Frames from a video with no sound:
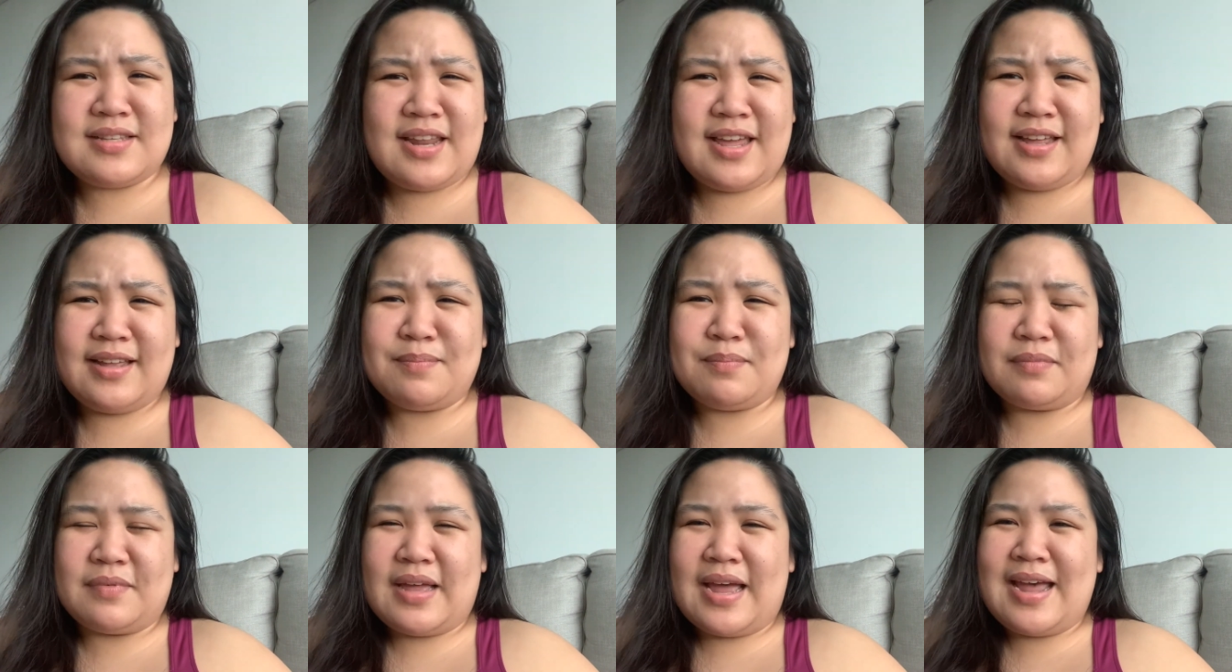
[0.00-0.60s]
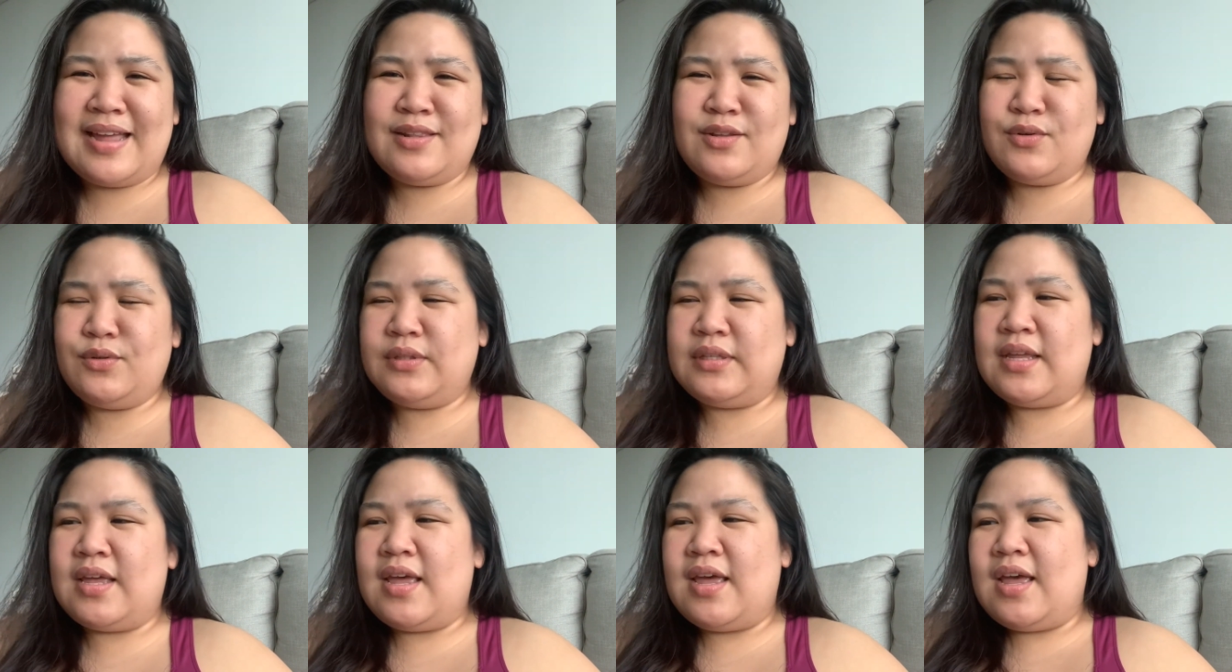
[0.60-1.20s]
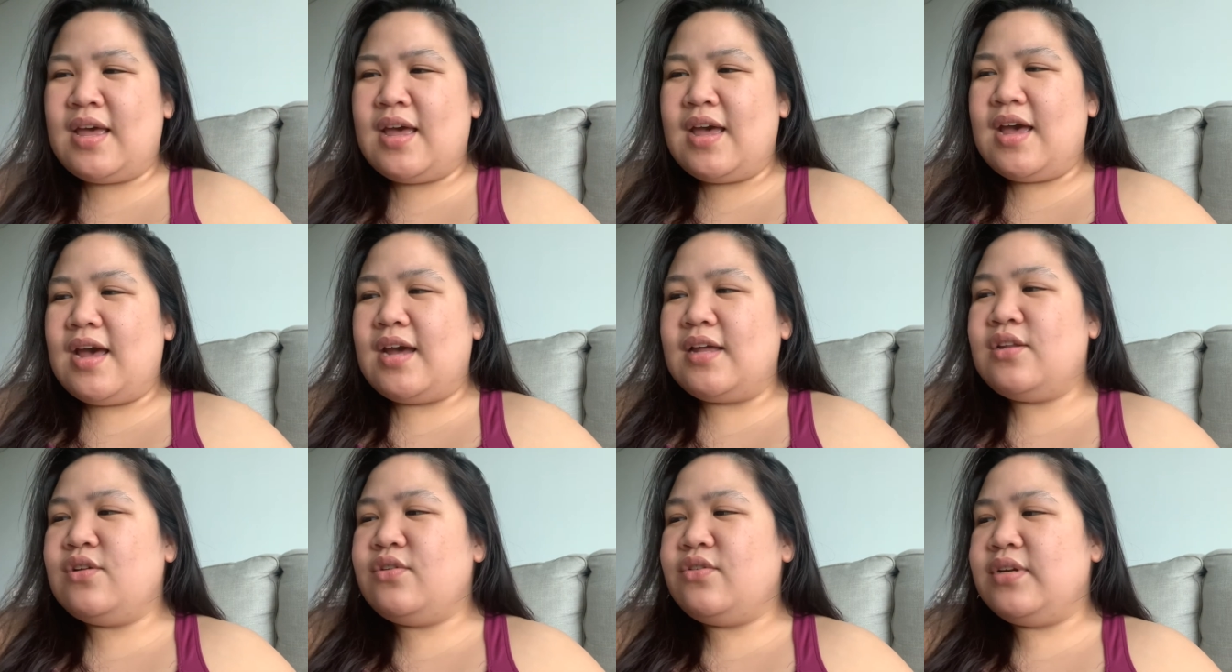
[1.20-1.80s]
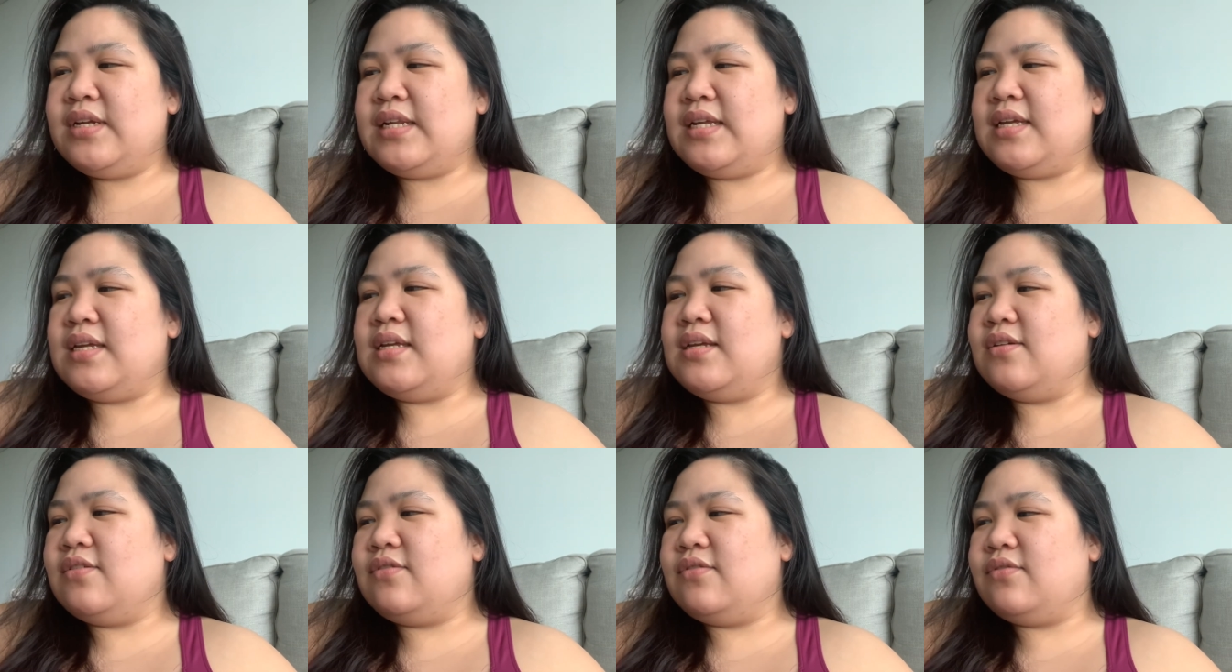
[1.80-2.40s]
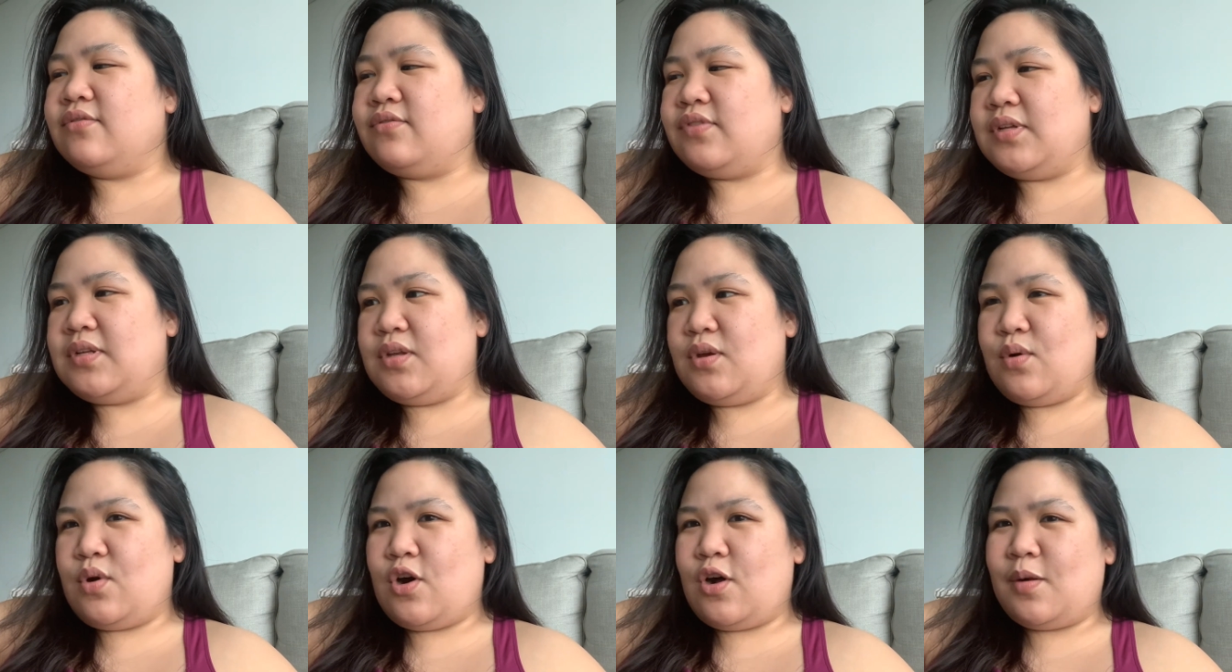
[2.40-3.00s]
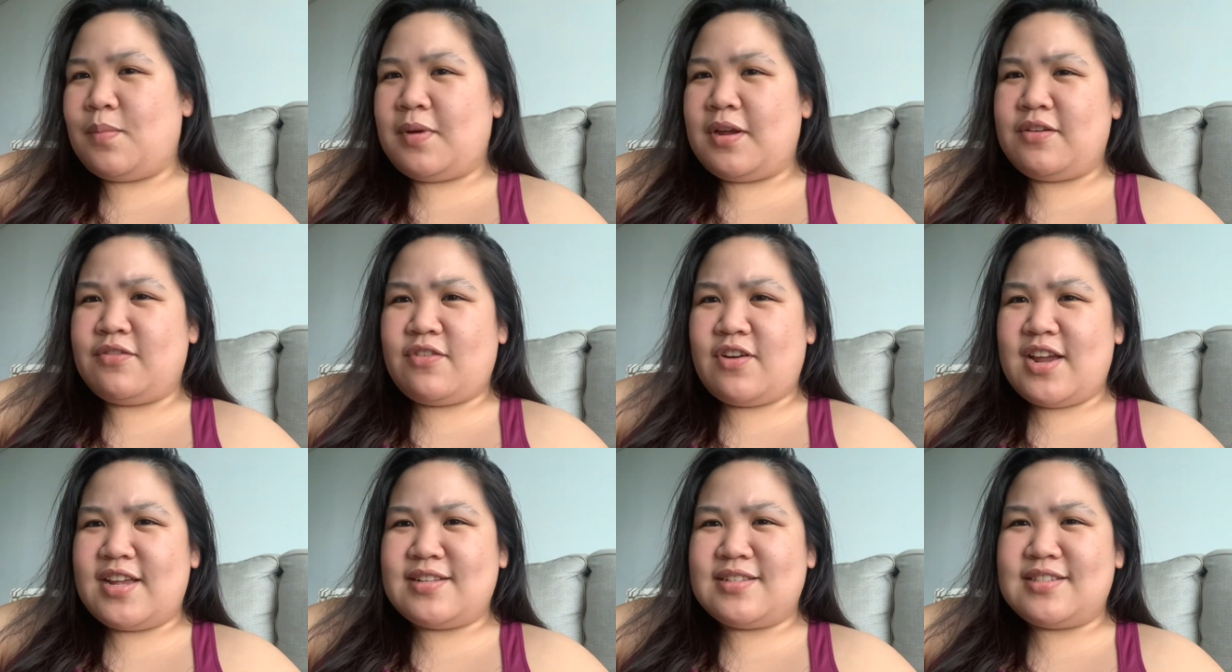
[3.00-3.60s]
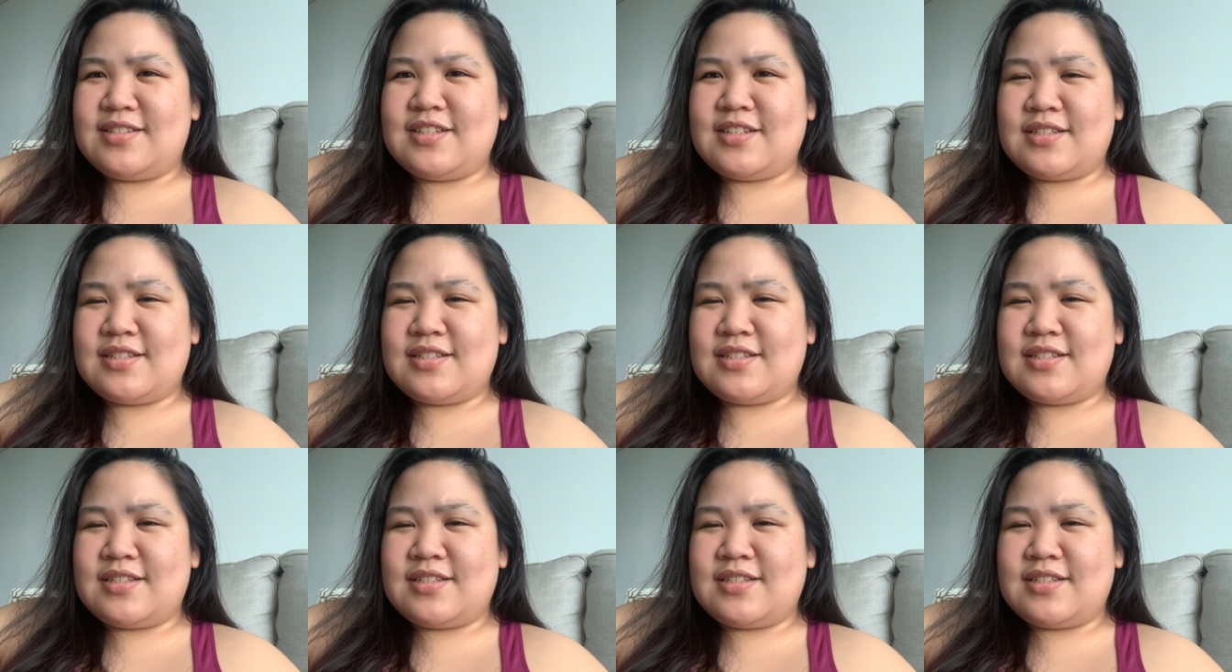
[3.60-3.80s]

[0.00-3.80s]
Like I don't really video call my friends.